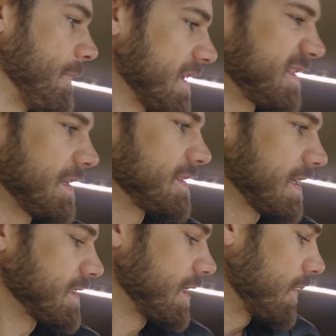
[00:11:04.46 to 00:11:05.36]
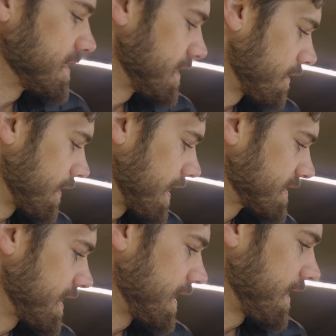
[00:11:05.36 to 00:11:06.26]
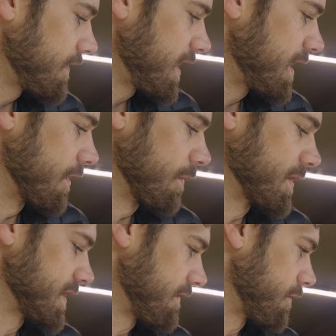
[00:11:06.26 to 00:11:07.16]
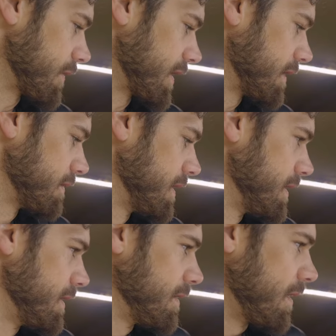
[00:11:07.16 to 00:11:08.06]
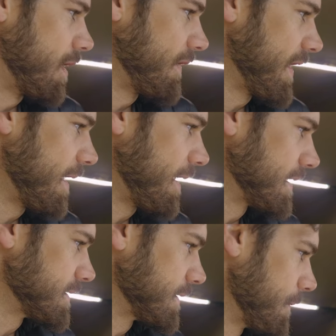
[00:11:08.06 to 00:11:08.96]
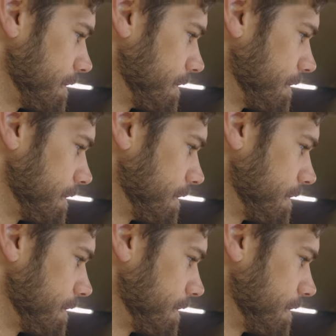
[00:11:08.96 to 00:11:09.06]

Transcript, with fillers: It stayed 60 degrees in here last night and the heater wasn't even really on that high. So